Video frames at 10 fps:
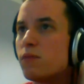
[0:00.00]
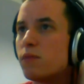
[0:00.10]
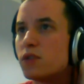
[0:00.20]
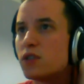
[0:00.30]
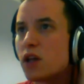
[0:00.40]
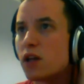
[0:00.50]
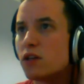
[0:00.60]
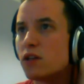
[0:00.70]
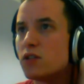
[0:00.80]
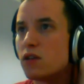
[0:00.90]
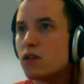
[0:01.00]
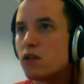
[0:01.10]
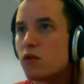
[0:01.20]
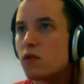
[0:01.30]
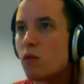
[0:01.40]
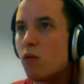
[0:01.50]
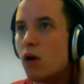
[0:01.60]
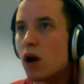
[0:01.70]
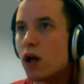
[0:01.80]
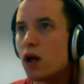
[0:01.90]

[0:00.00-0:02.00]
seconds in. I don't know why.